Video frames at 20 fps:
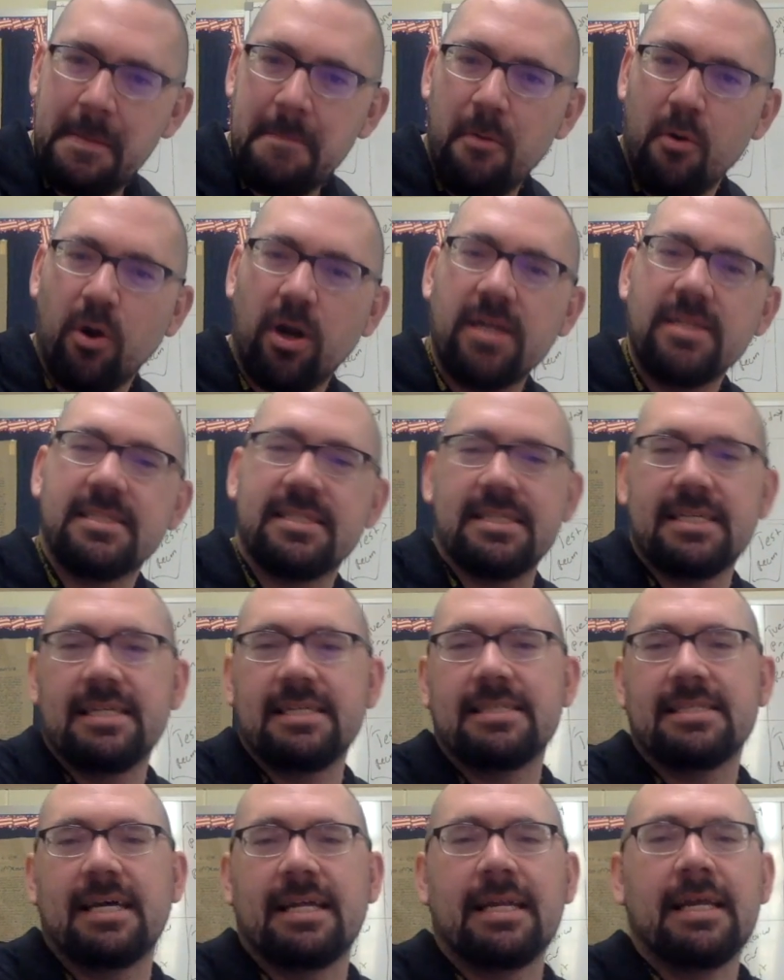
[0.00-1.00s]
Morgan
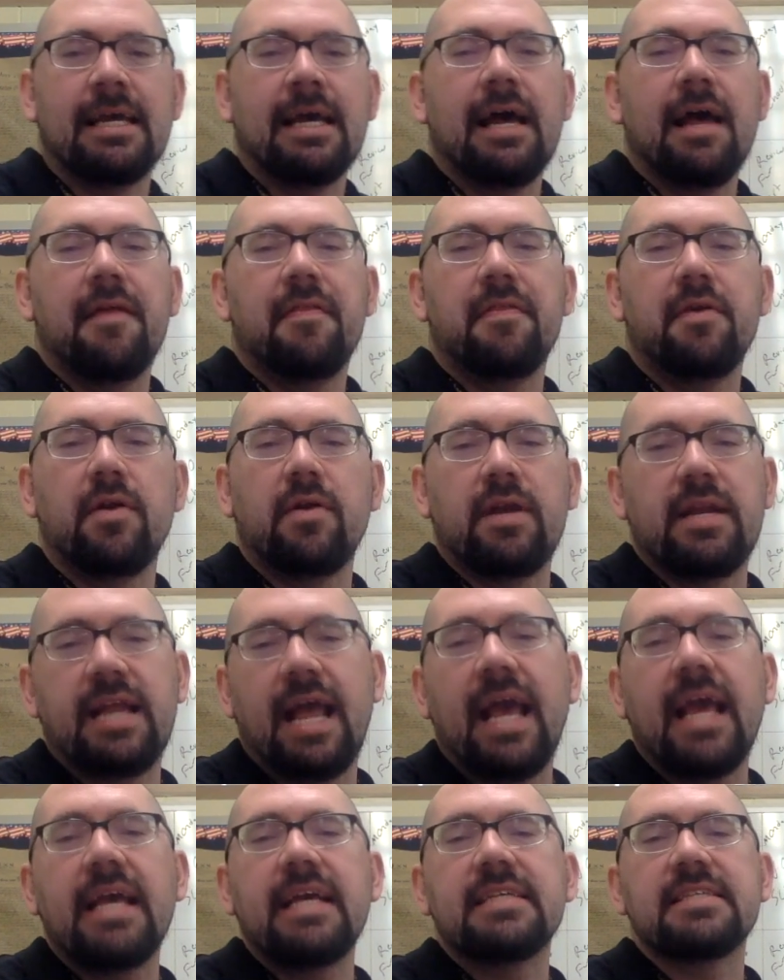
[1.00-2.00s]
sees that the
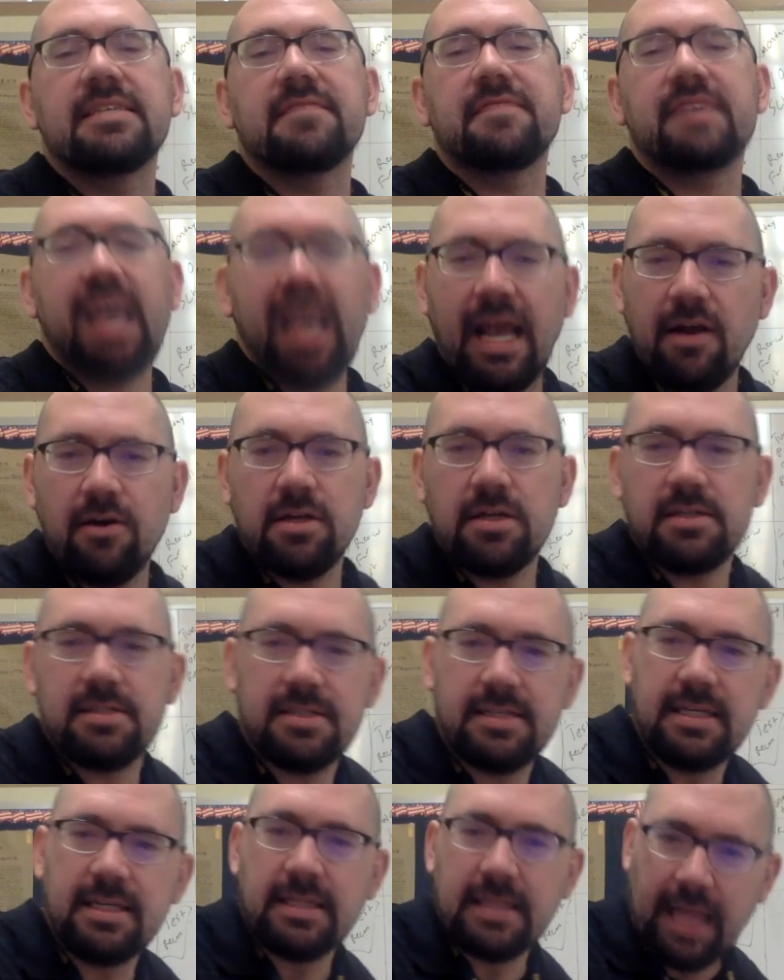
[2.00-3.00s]
days of
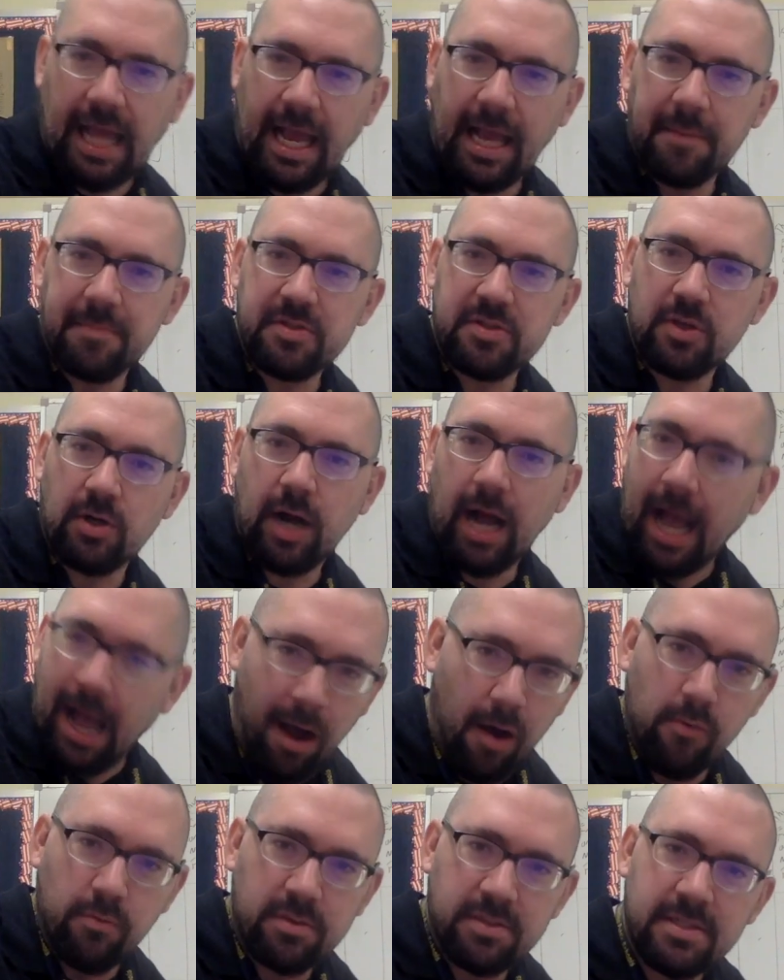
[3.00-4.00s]
kerosene lamps are
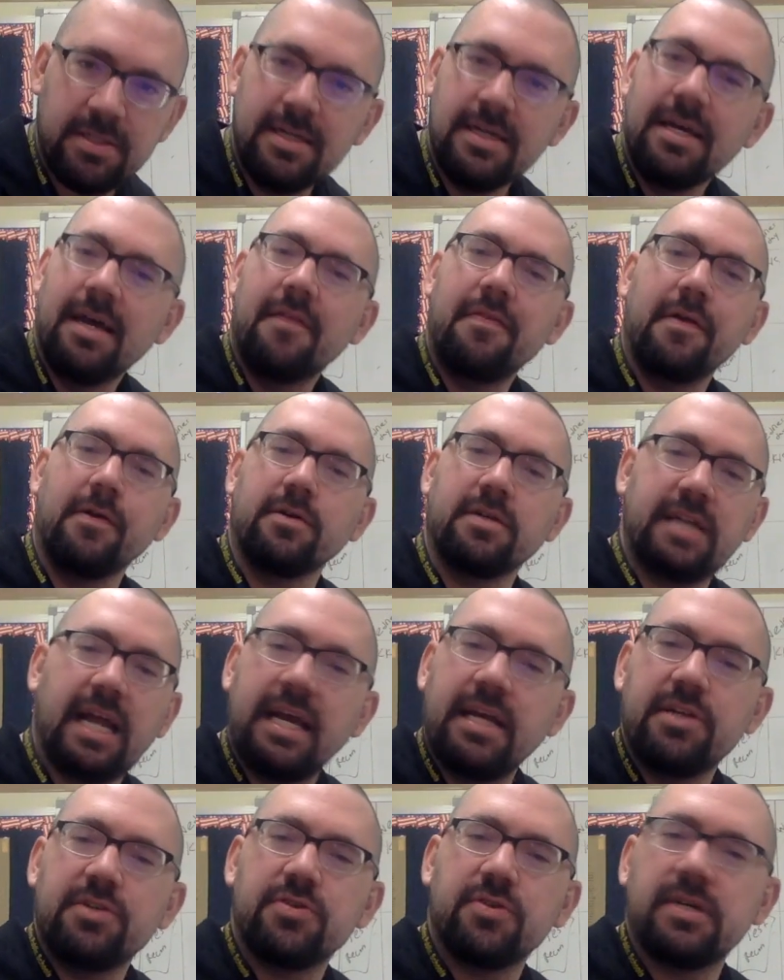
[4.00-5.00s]
out. They're
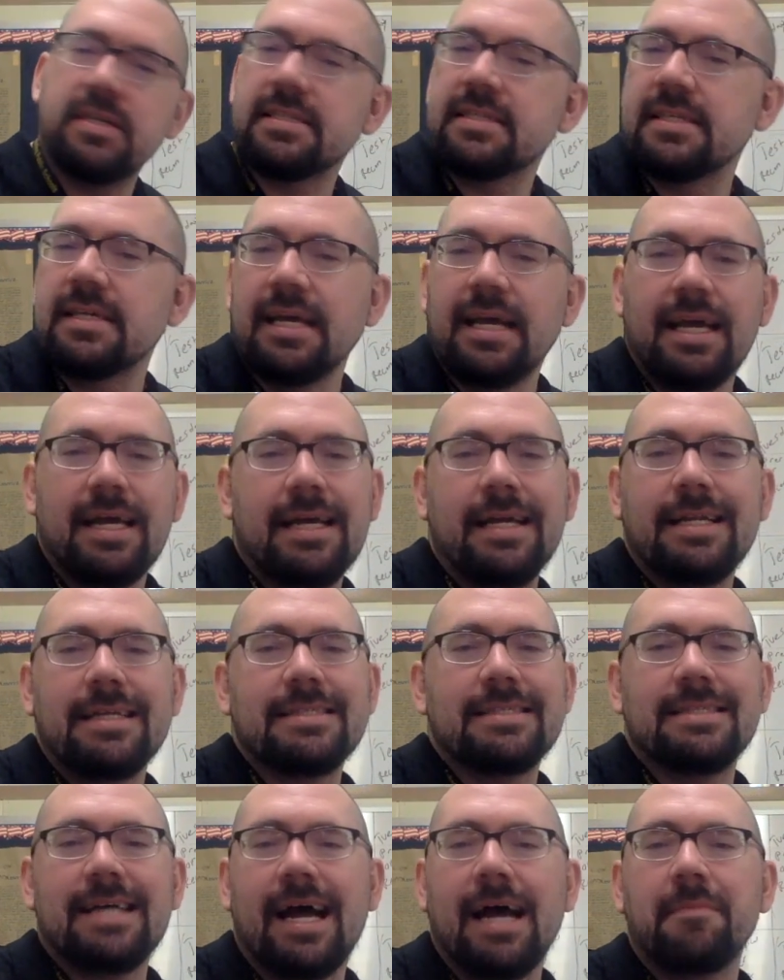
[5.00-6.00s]
dangerous, and
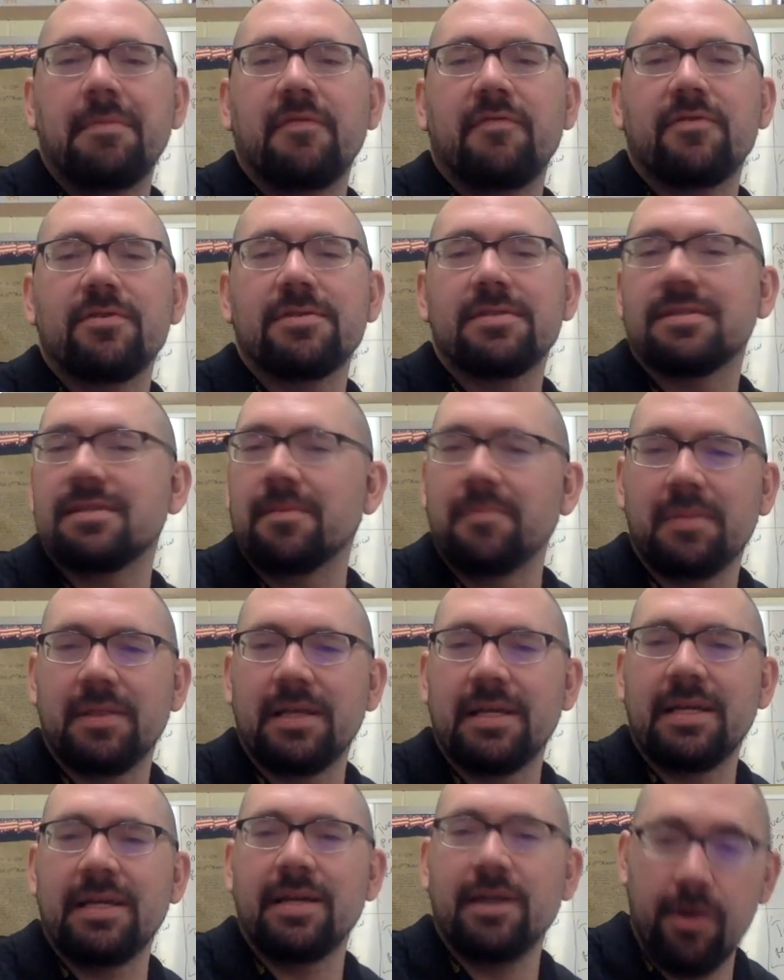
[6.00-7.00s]
it's time for
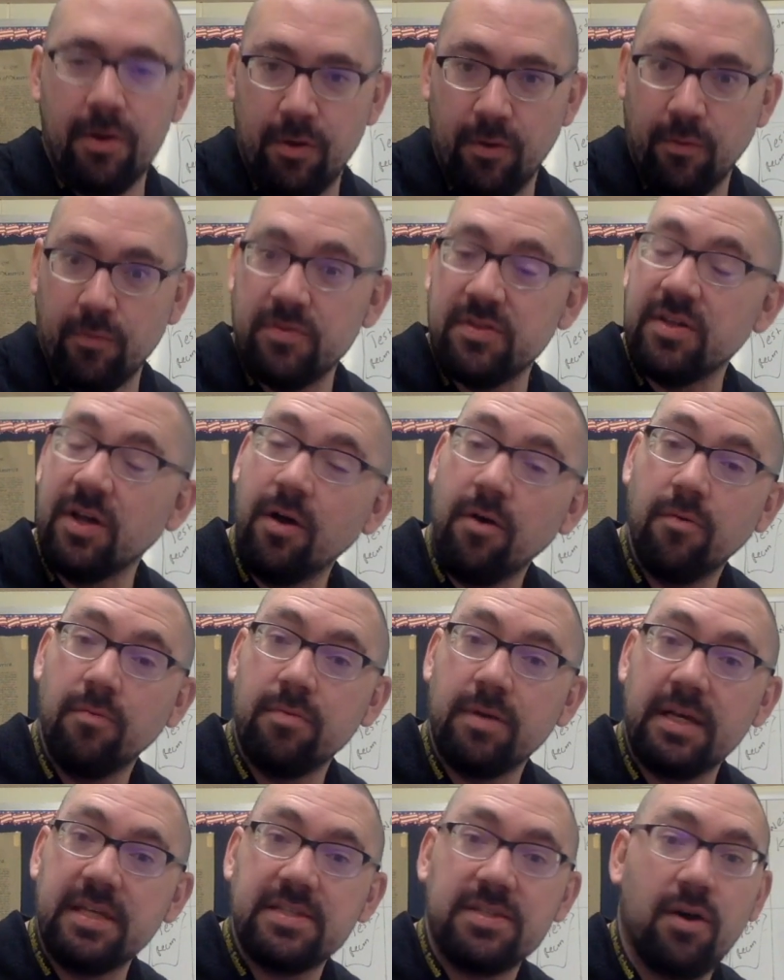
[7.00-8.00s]
something new. So
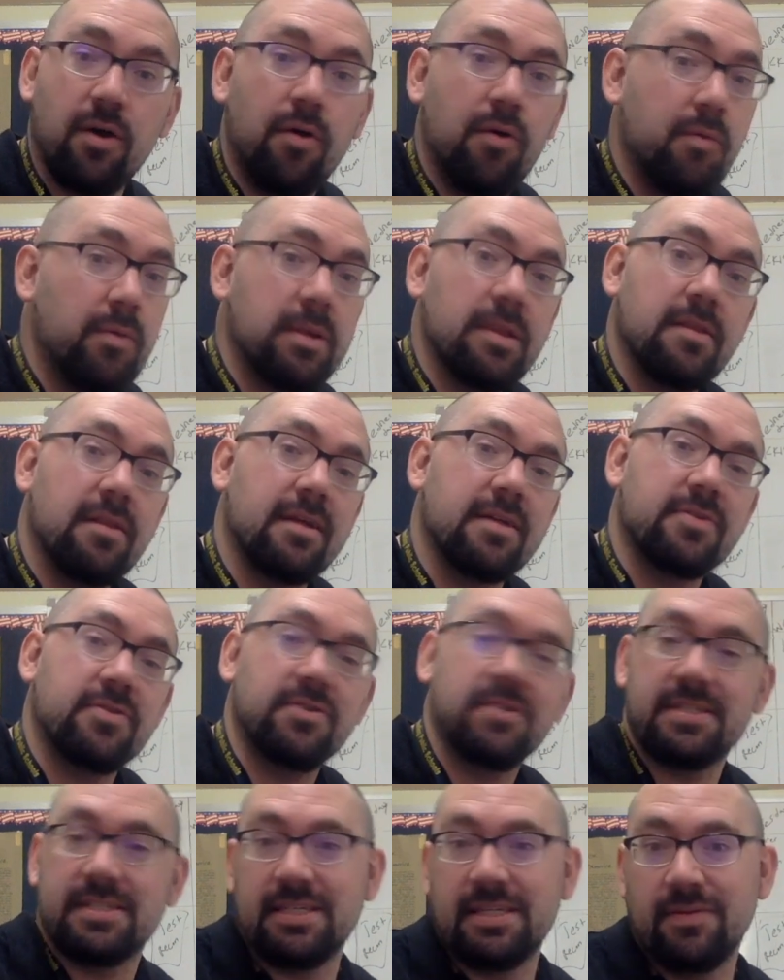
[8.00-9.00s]
he's going with
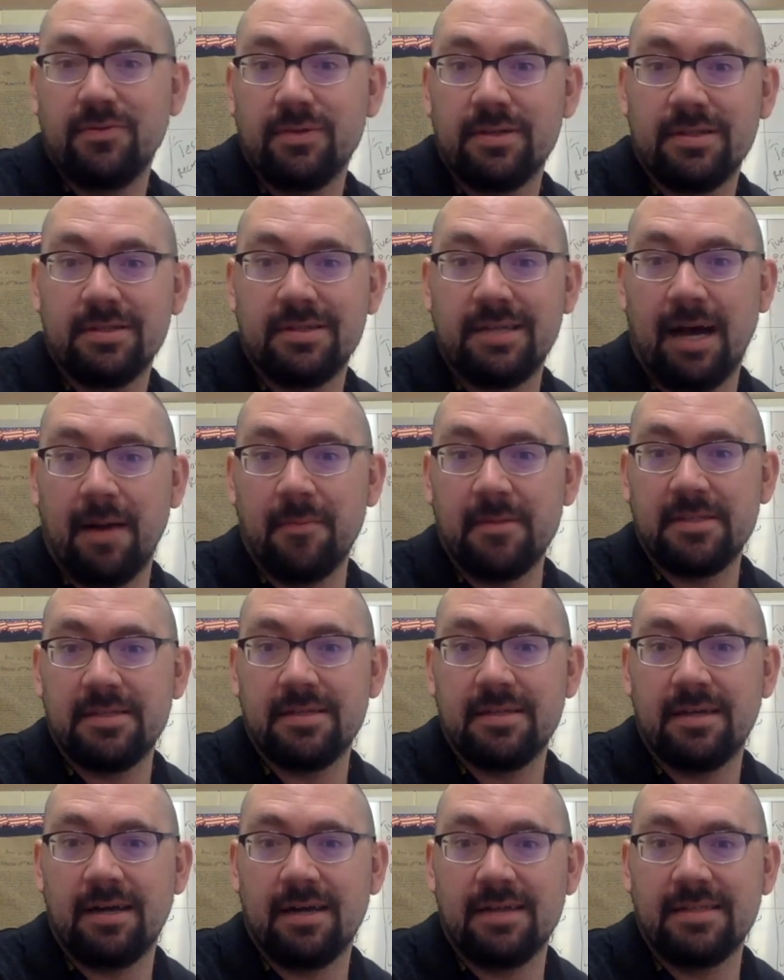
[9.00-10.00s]
electricity with Thomas
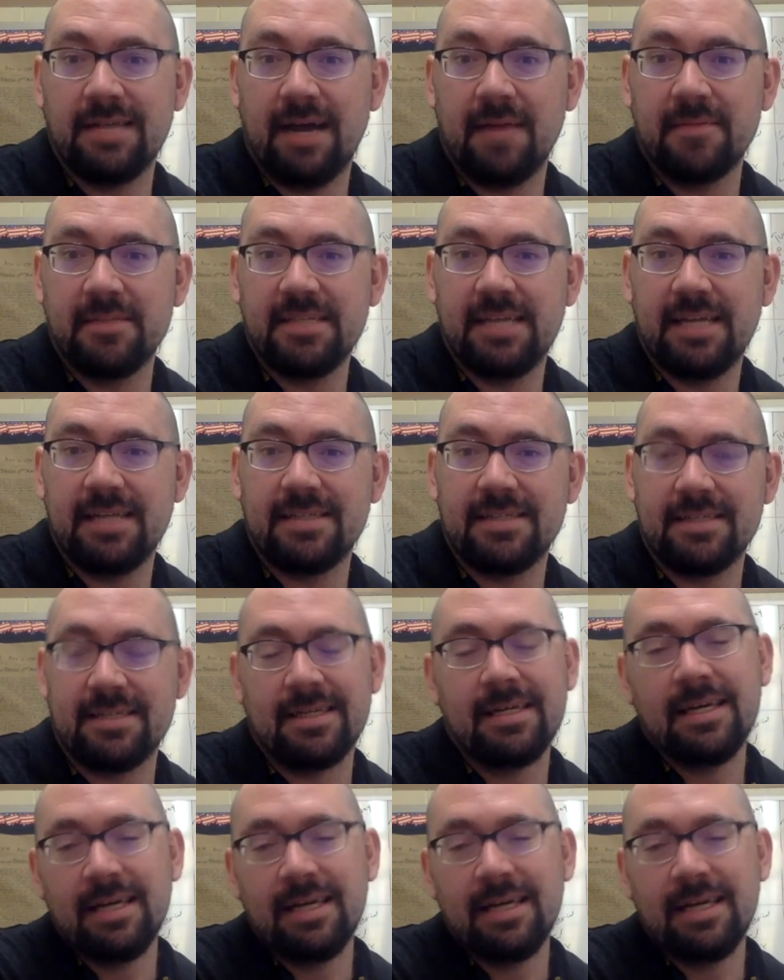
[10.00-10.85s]
Edison.